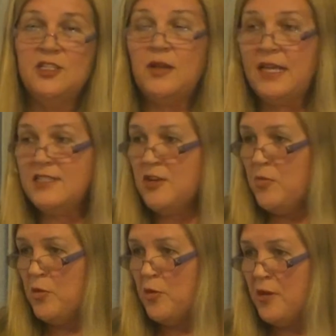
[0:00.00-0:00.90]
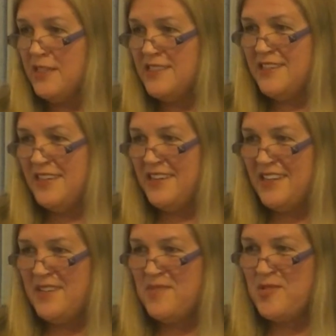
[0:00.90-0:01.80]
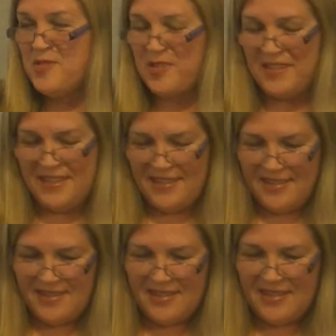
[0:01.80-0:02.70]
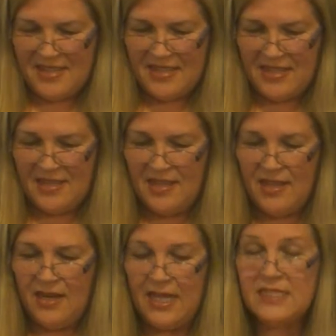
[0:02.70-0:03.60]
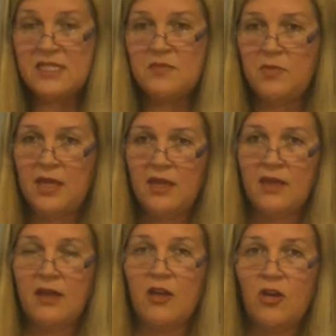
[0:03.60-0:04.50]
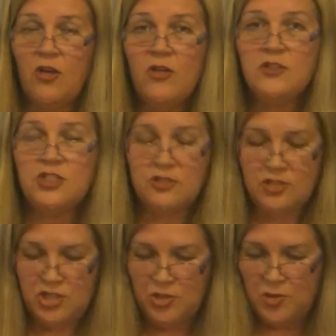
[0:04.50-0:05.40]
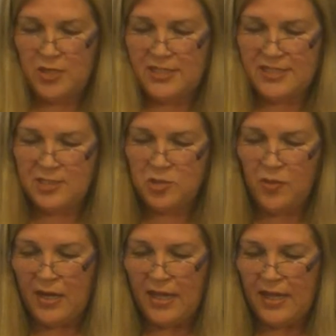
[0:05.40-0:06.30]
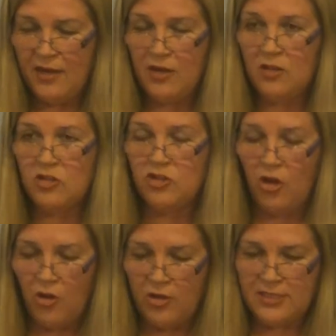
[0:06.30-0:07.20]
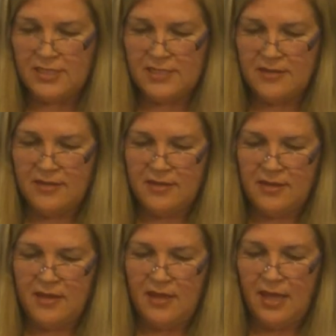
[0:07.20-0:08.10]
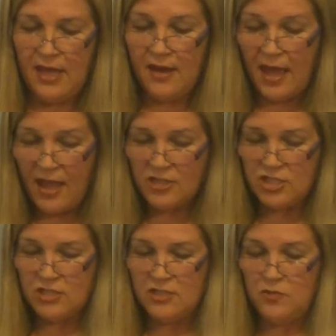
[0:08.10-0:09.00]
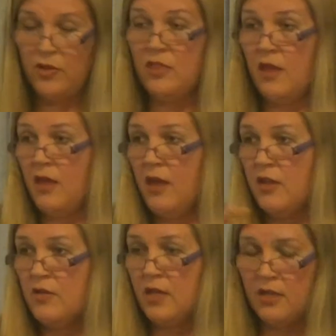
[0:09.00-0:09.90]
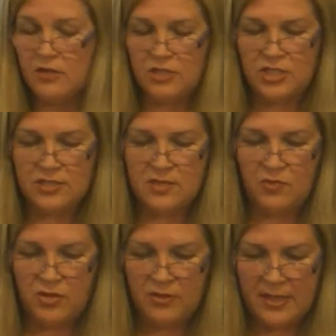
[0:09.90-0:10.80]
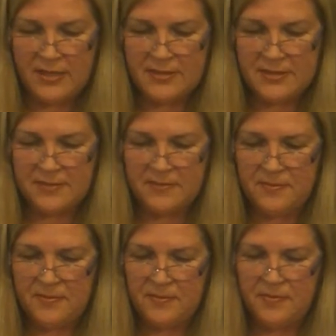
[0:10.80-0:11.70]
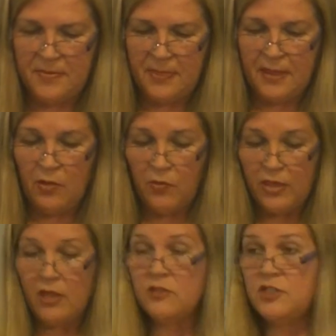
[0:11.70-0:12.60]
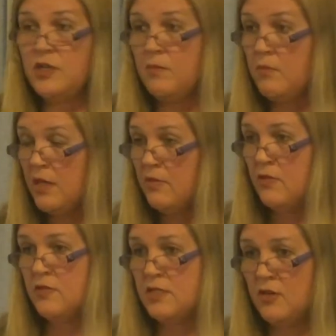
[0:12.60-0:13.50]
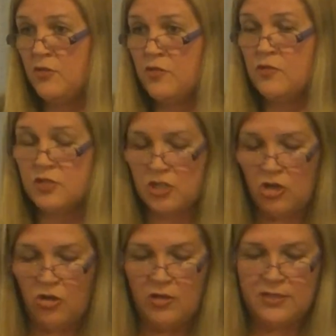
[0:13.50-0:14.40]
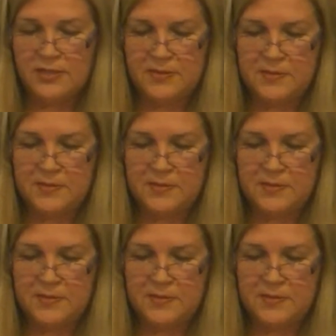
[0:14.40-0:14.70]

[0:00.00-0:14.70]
So let's not procrastinate anymore. Let's make a conscious choice to align our thoughts and actions with the higher energies around us, with our dear mentors, and of course God.